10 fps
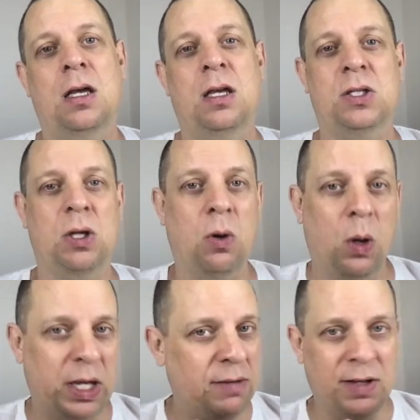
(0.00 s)
So
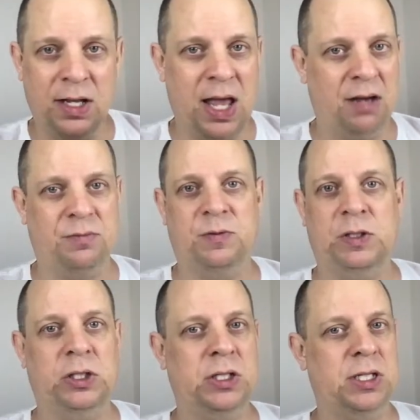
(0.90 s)
even in that
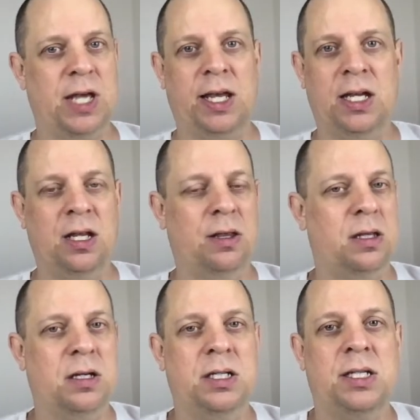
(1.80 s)
first, second, and
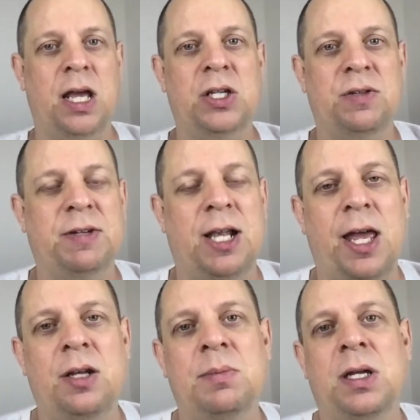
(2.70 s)
third stage of
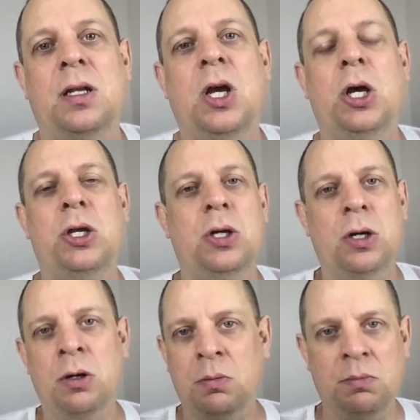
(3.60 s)
enlightenment,
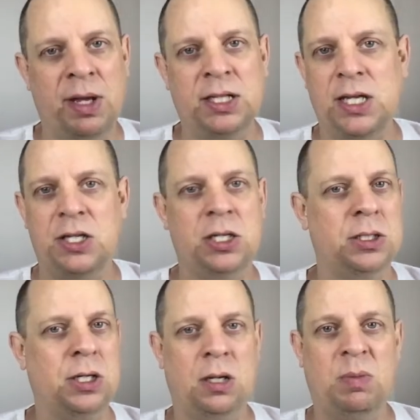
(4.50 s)
your meditation is
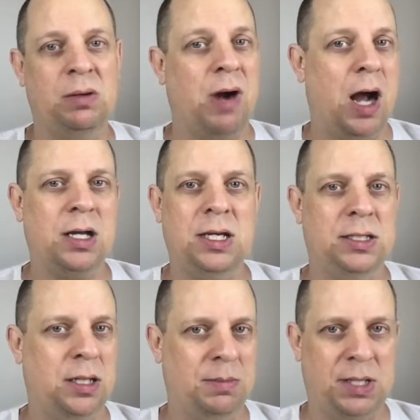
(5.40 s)
going to be rocky
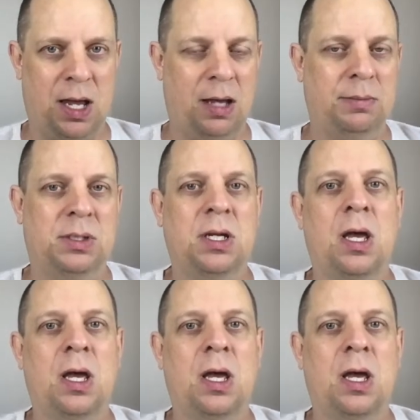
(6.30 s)
sometimes.